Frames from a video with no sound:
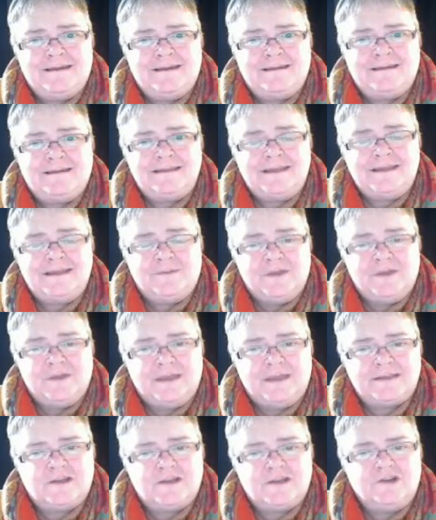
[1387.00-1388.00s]
Deborah, that's a
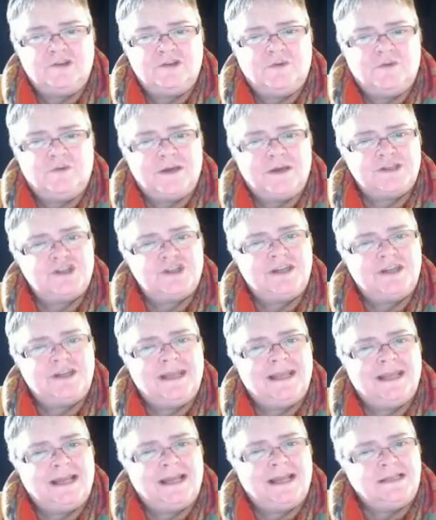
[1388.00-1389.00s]
good question, and
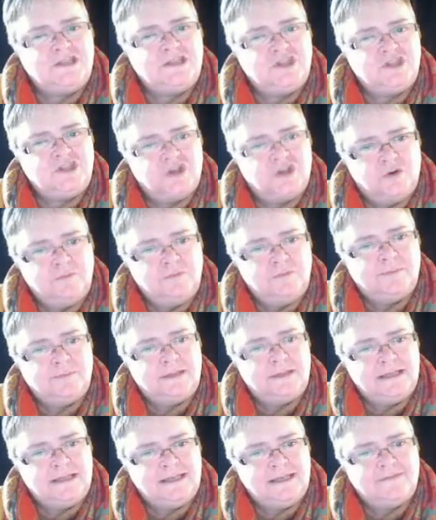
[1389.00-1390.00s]
I don't
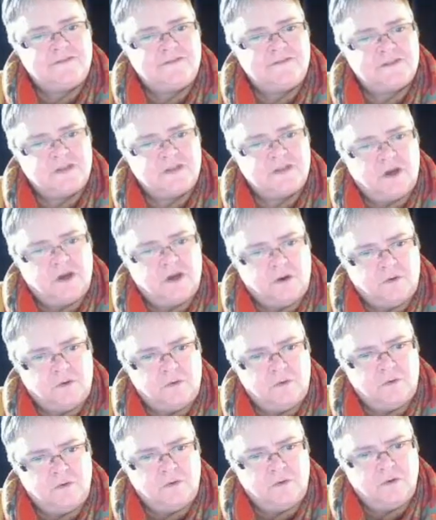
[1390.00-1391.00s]
believe so.
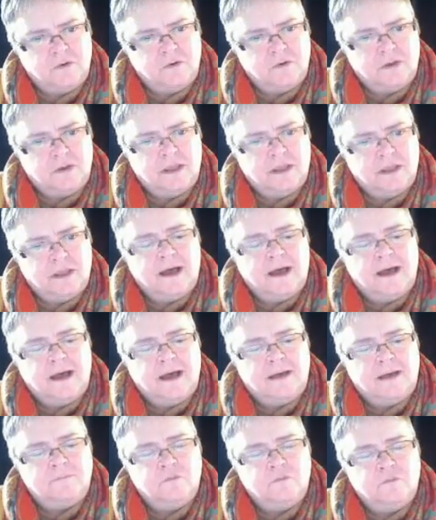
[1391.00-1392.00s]

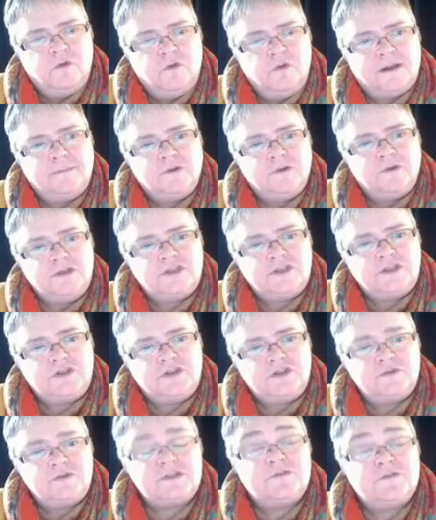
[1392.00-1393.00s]
What I'm going to do
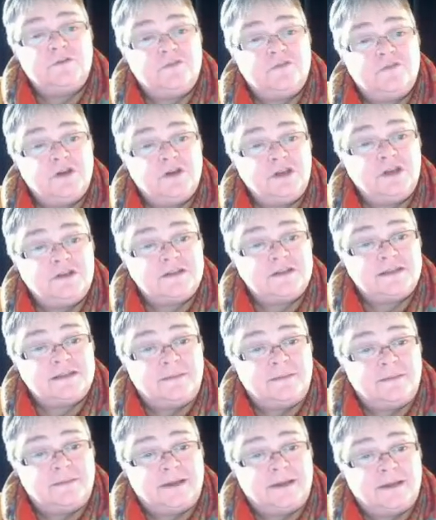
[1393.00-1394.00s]
is refer you to
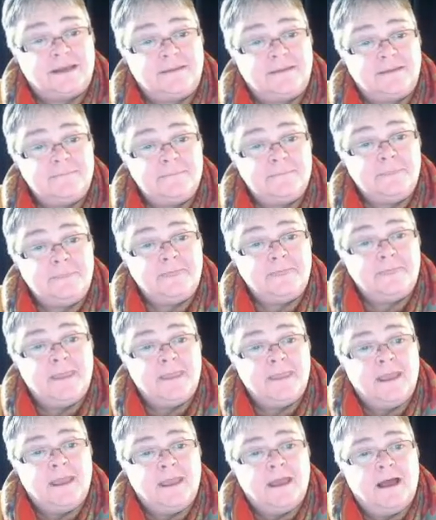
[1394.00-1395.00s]
somebody.
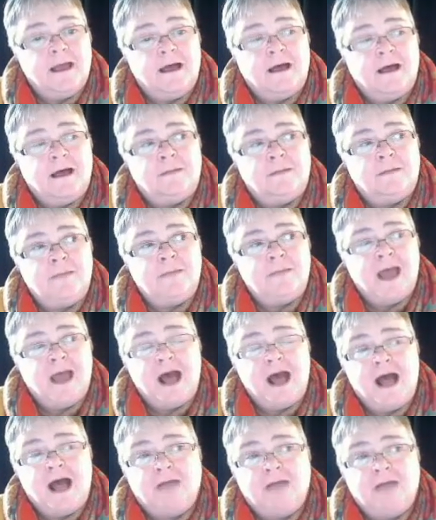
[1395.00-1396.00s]

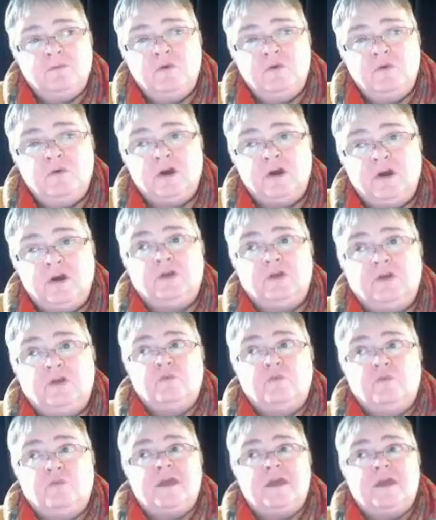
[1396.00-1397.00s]
I work
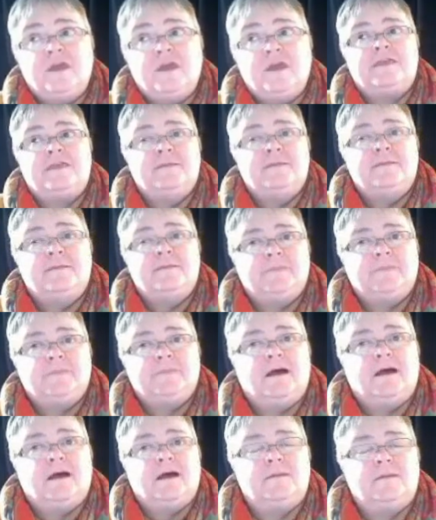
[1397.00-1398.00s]
with
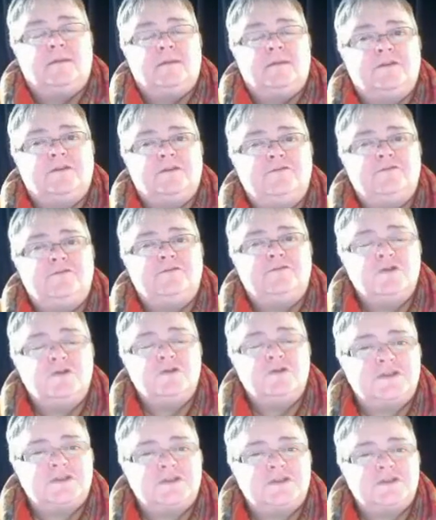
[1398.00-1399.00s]
the folks
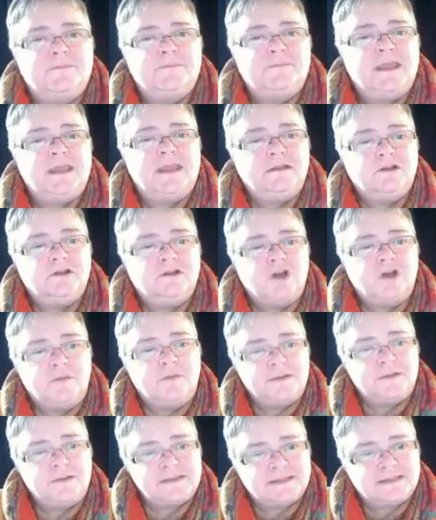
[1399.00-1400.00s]
in global
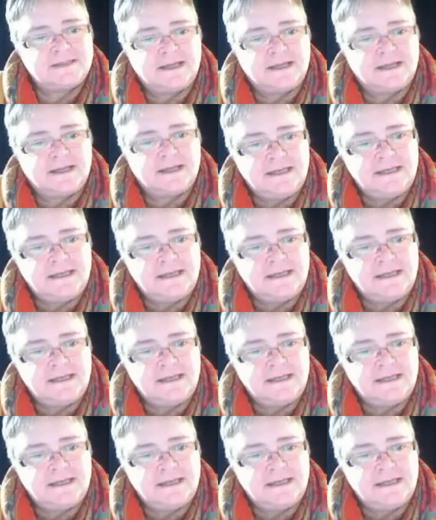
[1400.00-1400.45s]
studies,